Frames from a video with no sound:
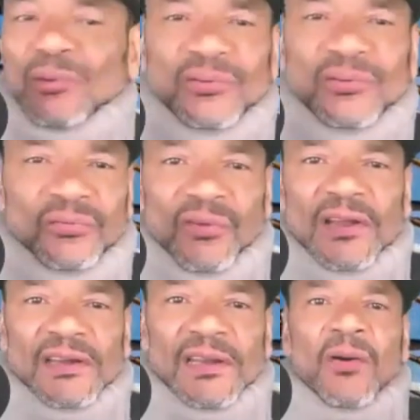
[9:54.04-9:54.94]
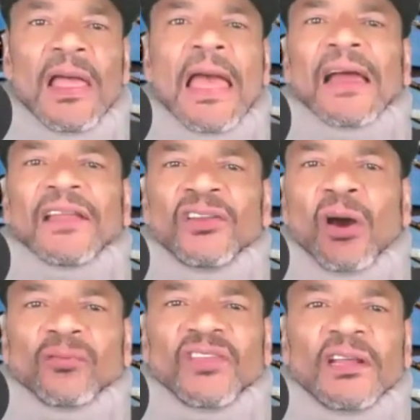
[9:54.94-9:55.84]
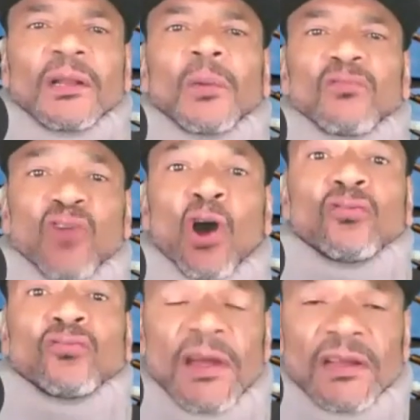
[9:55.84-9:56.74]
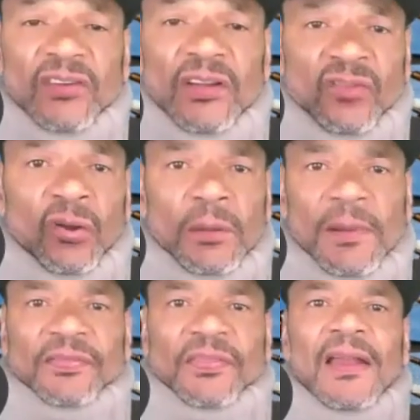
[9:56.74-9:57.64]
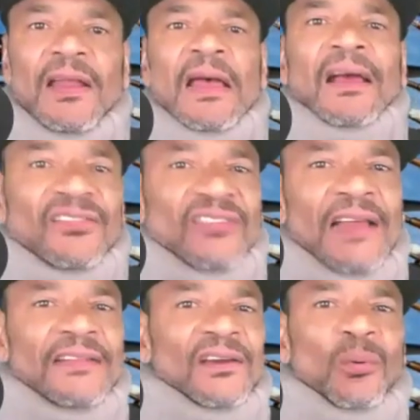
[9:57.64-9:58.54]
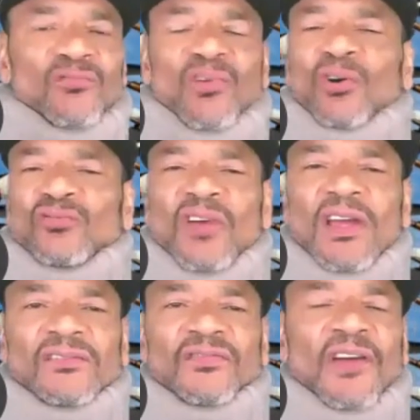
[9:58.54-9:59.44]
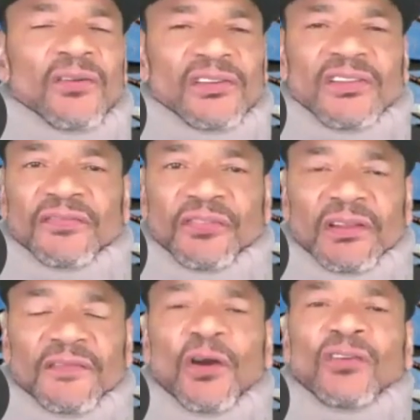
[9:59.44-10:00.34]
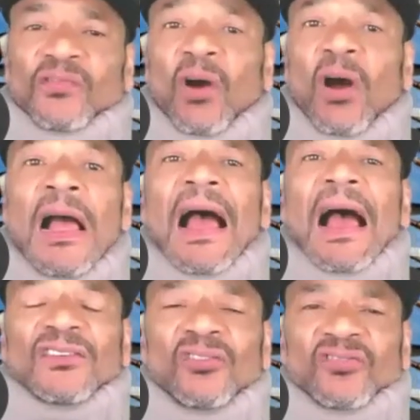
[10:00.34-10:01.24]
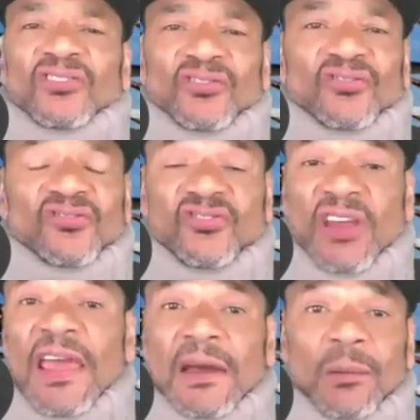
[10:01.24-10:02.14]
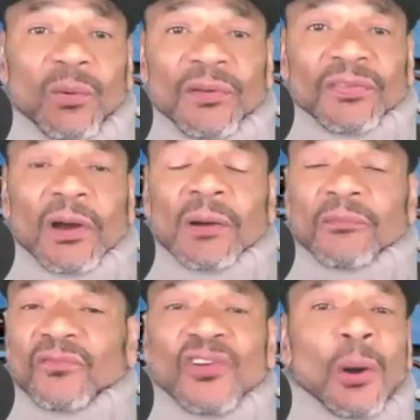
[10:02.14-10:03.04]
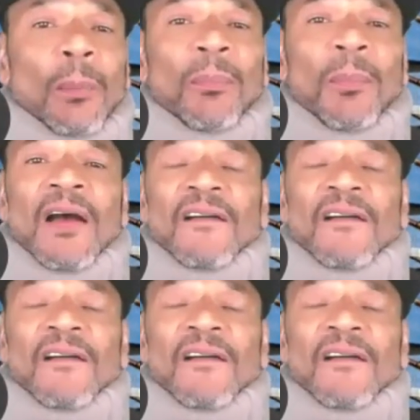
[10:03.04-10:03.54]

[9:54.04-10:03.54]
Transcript: Bluetooth right now. And right. you know, dealing with road rage, let's talk about that because I deal with road rage very differently. First of all, I used to just jam with um, real